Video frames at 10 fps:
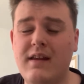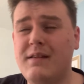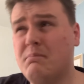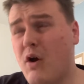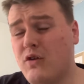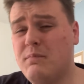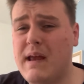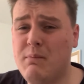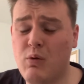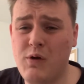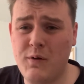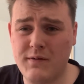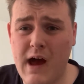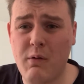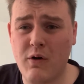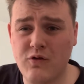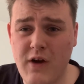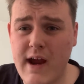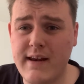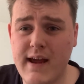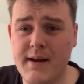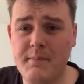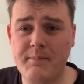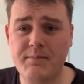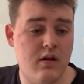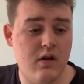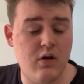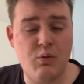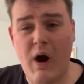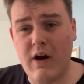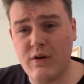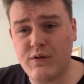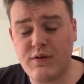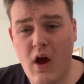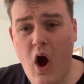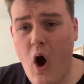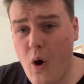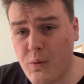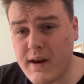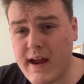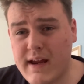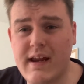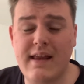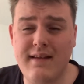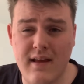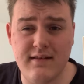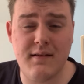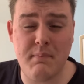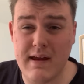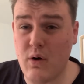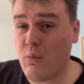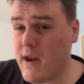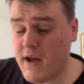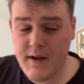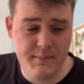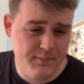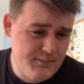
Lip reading: Most people lose out on trading, whereas holding tends to be a winner.